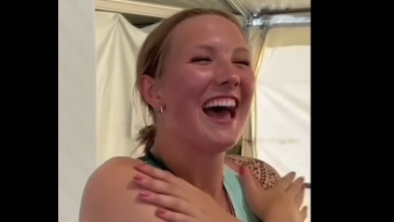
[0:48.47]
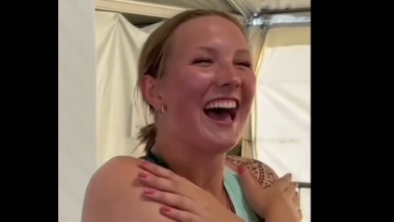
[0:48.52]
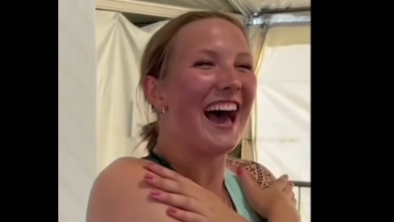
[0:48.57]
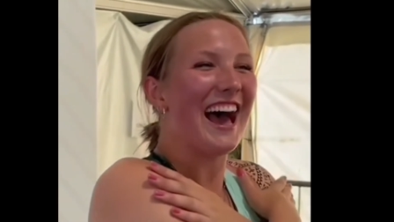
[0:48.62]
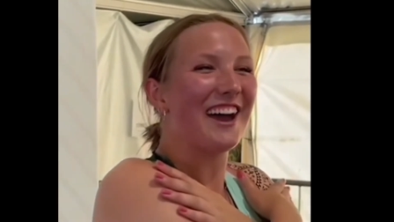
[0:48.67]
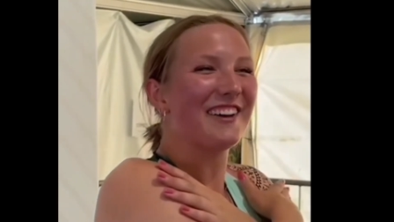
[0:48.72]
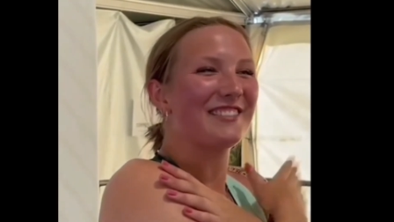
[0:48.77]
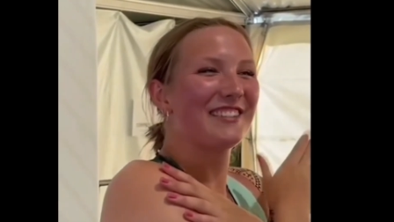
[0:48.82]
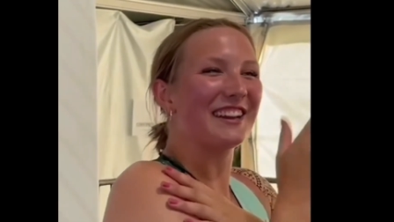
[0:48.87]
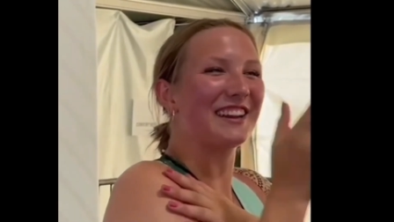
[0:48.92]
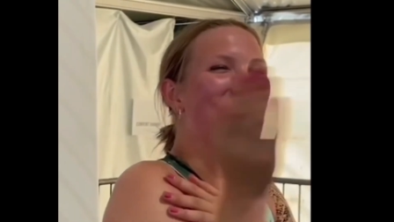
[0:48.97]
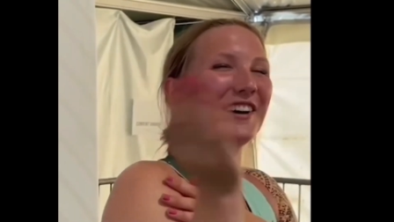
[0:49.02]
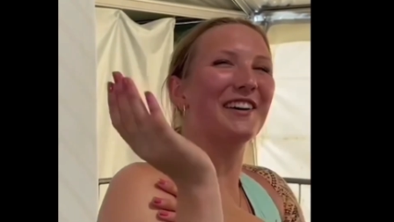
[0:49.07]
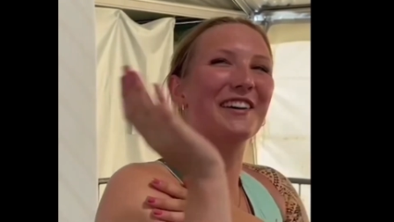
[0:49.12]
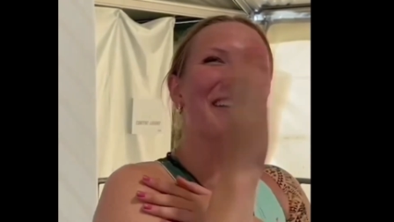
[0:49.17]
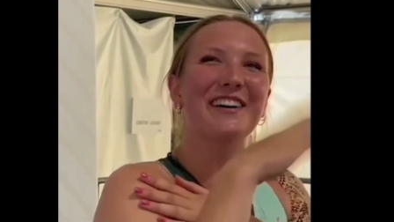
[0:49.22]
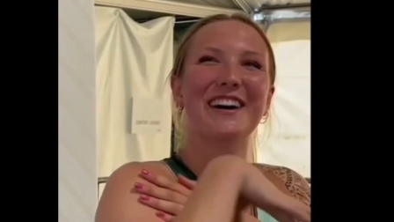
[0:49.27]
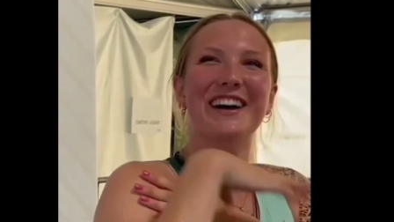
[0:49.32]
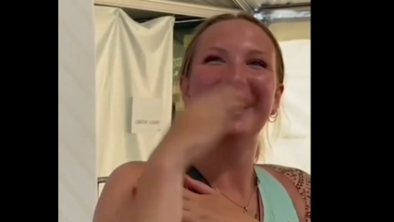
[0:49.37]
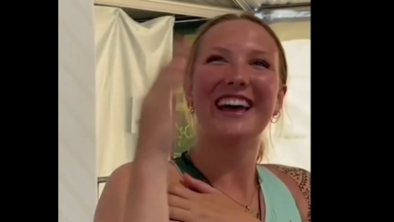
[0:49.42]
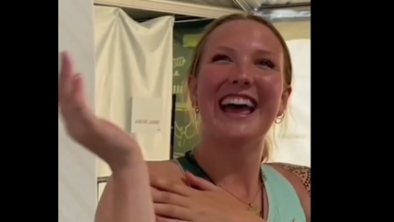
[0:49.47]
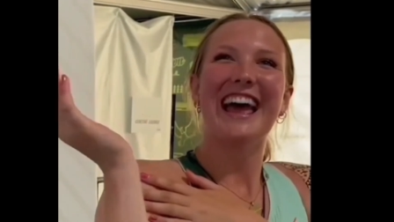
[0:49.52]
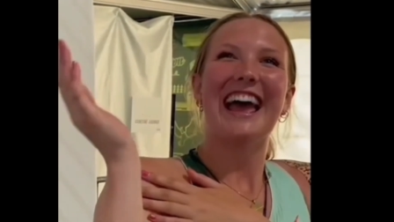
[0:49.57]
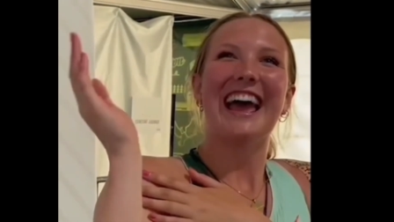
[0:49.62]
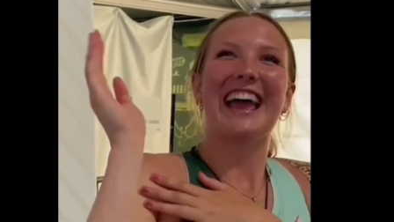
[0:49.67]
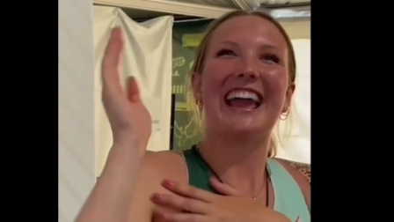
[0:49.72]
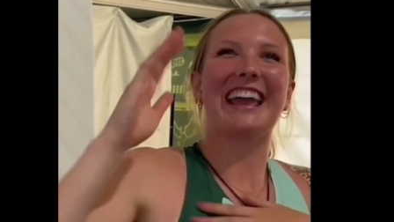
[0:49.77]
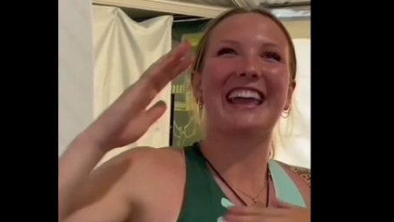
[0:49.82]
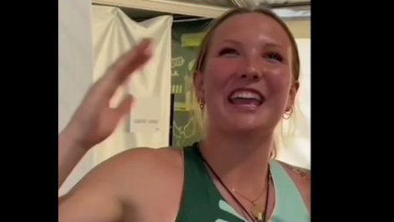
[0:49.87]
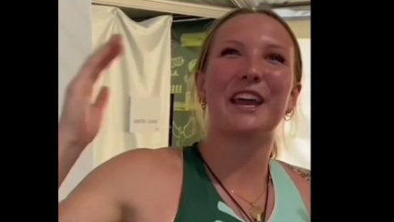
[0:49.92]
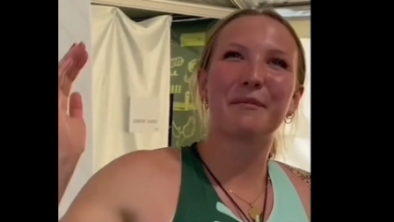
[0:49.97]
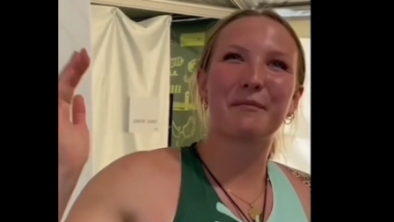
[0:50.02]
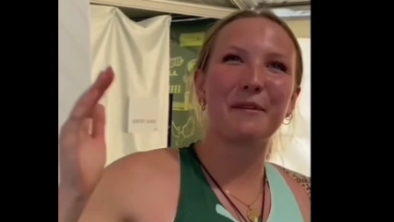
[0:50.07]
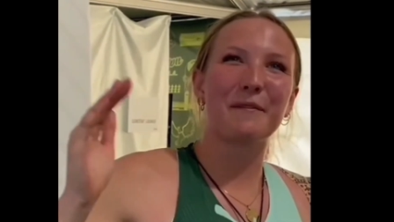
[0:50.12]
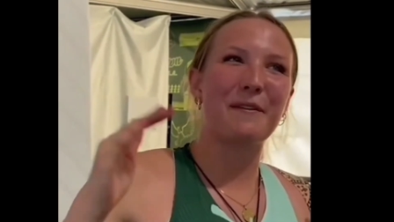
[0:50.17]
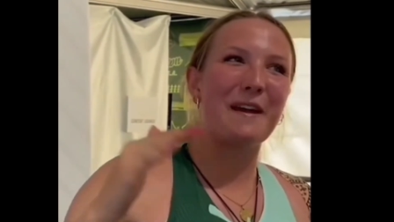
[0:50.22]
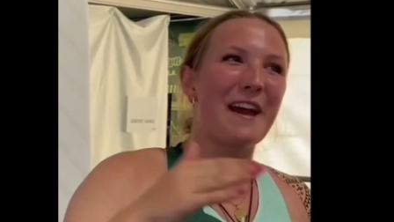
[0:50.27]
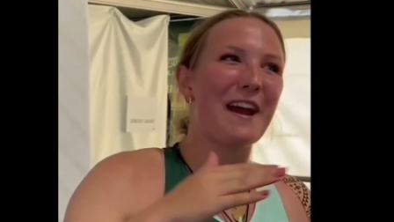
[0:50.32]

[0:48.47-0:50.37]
know Bron is being Bron.